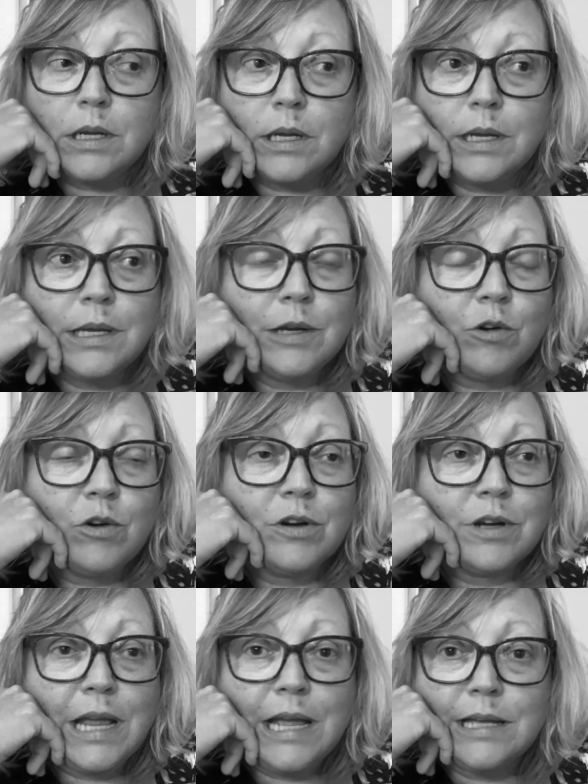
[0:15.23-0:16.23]
in all
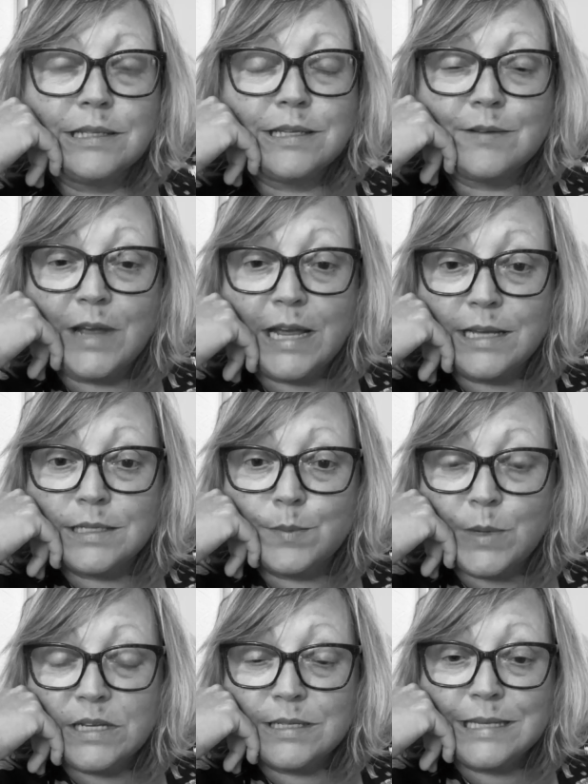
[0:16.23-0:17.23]
kinds of
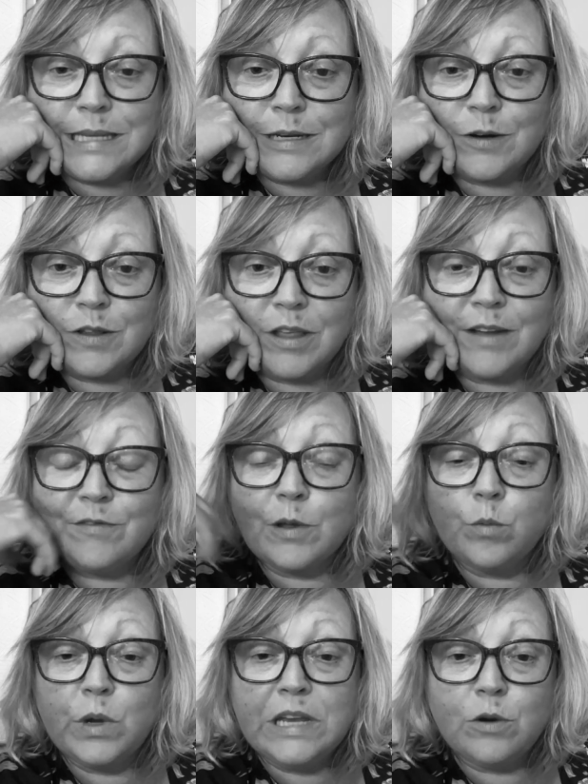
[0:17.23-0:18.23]
aspects in our life
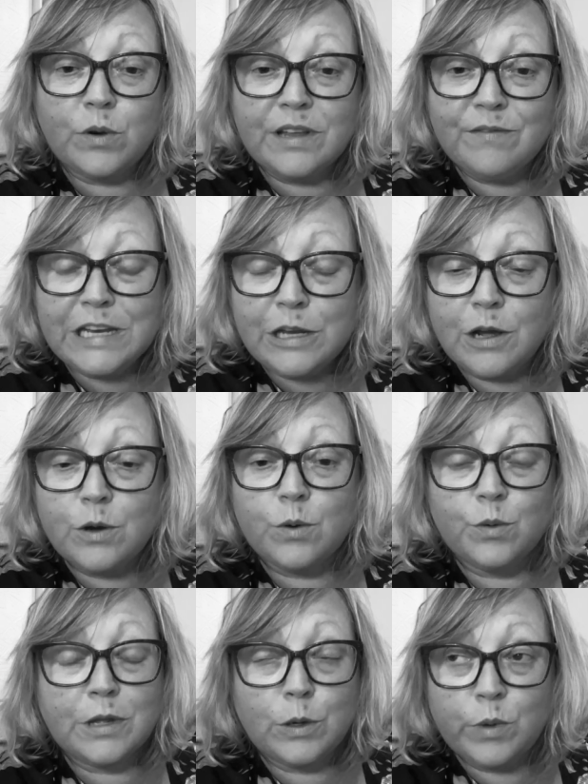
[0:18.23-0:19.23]
and we don't even
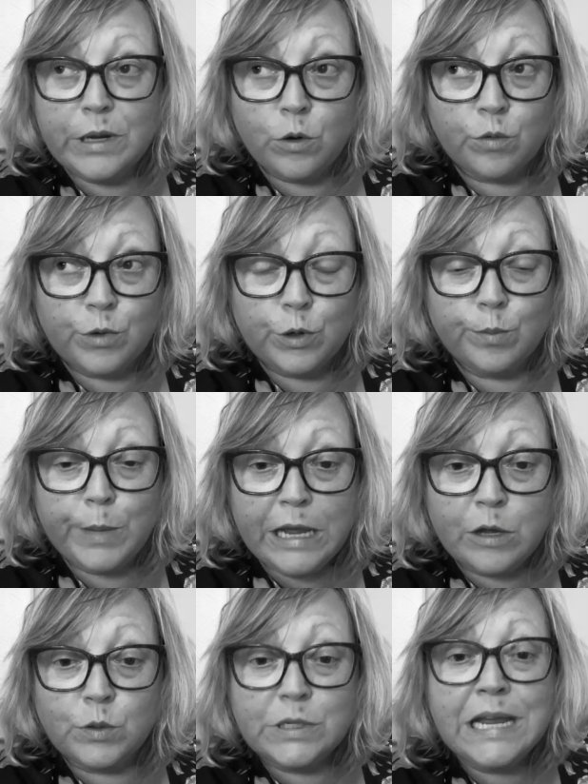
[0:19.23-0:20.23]
know that we are root
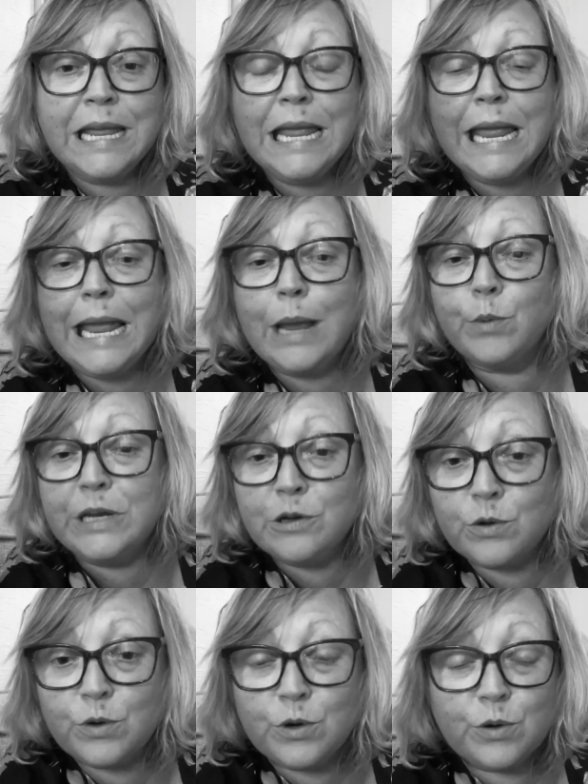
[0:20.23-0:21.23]
bound. And we
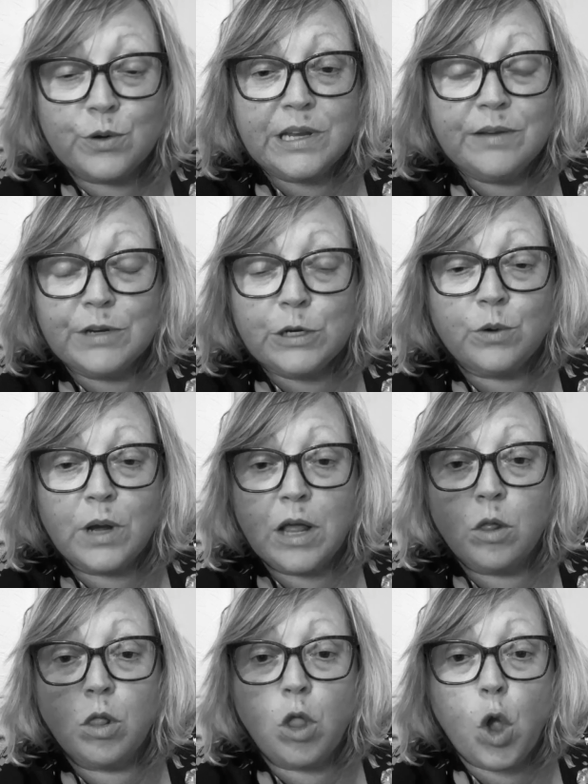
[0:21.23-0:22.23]
don't know even know how
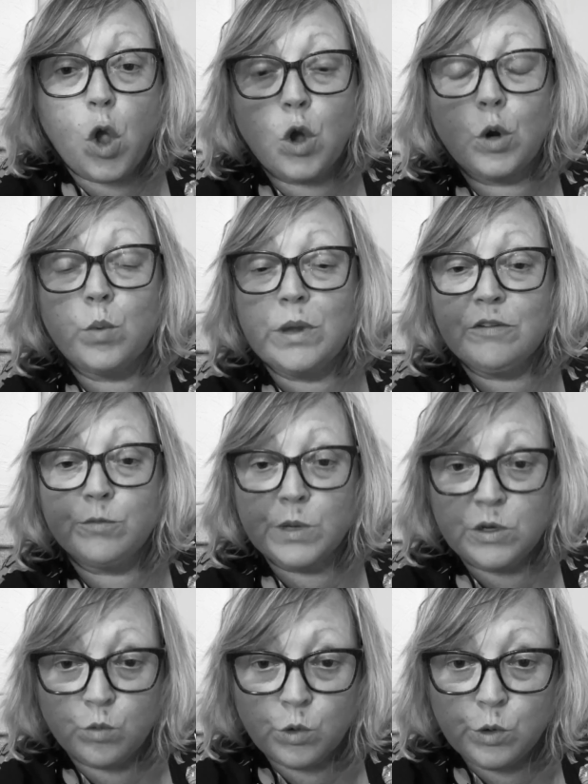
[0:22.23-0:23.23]
long we have
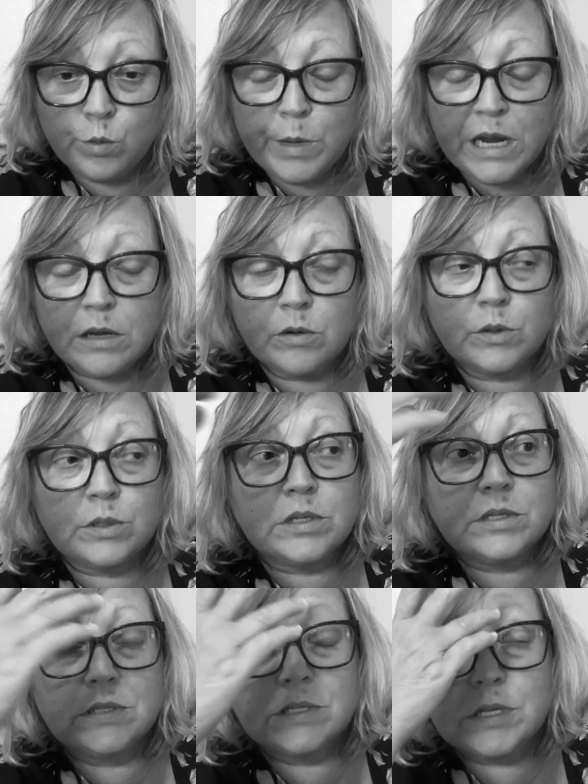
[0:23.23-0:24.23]
been root bound.
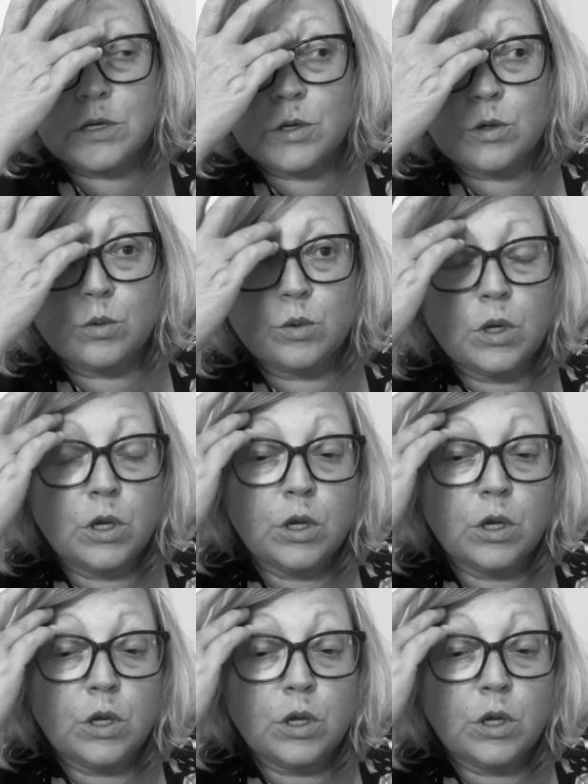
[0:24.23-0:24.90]
And so